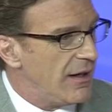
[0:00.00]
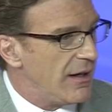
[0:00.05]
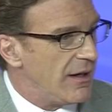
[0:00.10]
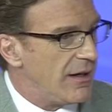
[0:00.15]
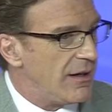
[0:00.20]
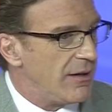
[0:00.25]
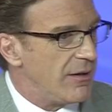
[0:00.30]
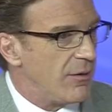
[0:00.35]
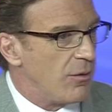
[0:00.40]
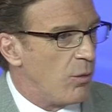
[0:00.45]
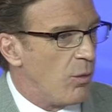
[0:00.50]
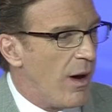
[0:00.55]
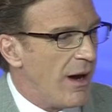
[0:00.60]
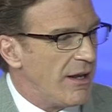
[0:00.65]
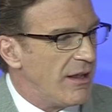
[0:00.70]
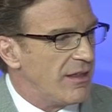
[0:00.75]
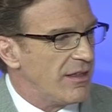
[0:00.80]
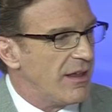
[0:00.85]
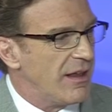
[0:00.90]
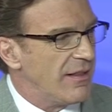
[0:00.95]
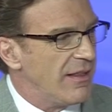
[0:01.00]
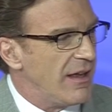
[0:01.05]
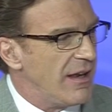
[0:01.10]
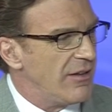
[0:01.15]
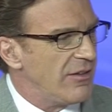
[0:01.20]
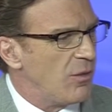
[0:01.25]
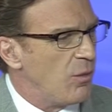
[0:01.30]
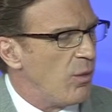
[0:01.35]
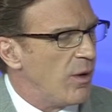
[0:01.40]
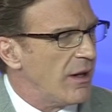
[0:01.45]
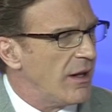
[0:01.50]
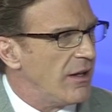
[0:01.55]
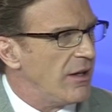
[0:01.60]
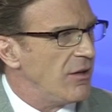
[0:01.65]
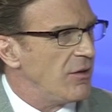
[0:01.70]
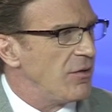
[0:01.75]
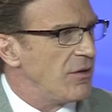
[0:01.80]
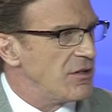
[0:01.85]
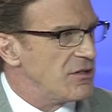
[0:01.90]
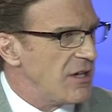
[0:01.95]
Uh, why do you think that is, and what can
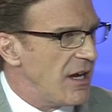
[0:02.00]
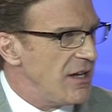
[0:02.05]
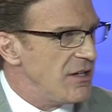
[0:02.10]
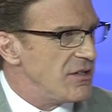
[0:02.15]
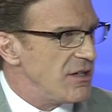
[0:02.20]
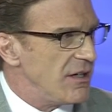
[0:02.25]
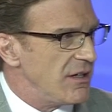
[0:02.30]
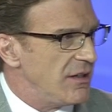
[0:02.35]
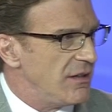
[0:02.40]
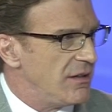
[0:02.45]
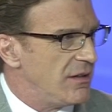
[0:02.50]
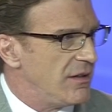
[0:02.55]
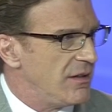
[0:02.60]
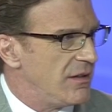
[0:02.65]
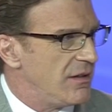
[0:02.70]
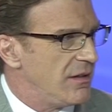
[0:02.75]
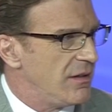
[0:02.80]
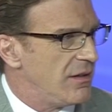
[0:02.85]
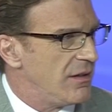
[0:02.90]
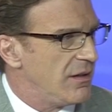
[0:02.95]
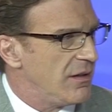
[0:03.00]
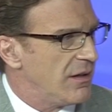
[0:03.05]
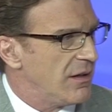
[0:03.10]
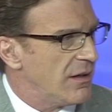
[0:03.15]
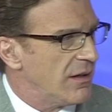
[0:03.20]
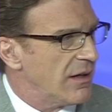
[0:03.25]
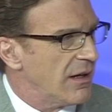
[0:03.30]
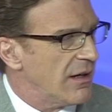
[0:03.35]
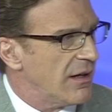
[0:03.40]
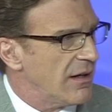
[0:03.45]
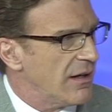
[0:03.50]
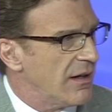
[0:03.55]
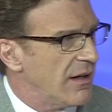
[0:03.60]
you do to change it? Uh, there's just